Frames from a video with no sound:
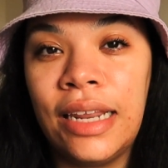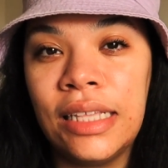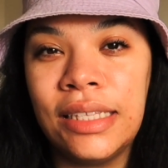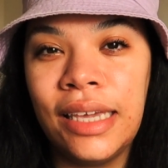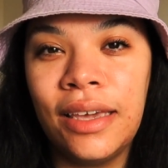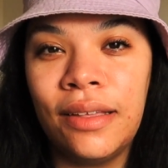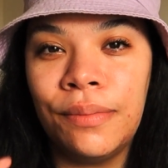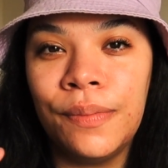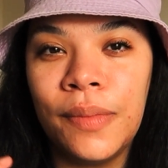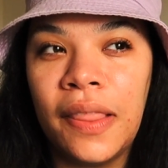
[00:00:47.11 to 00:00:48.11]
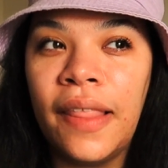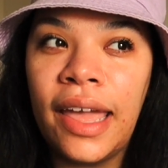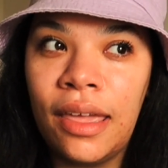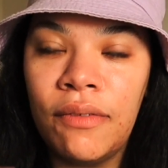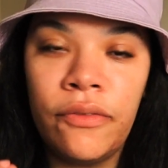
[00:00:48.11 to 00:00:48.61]
It's like a
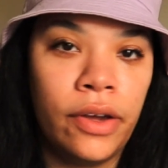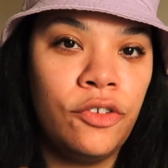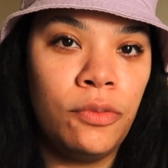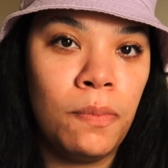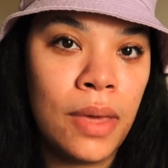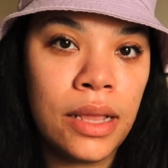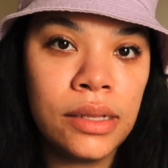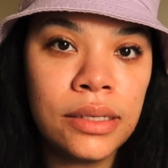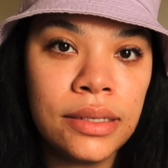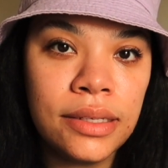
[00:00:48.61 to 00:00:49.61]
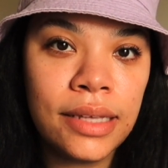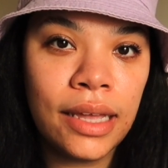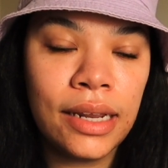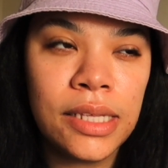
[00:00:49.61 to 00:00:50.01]
light fresh mint scent.